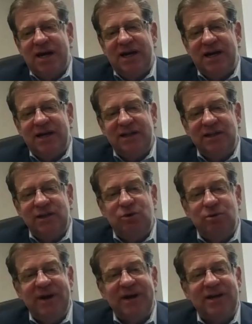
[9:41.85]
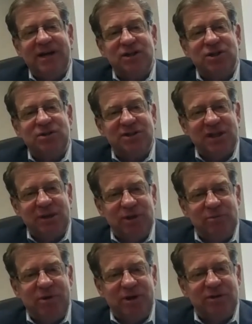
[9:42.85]
And the Quebec National
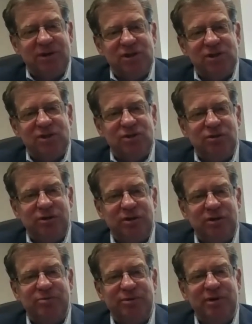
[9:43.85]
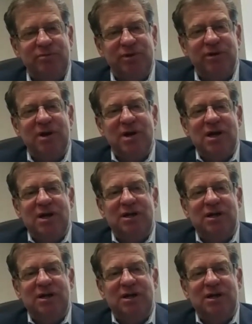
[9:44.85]
Assembly, the politicians, including the premier,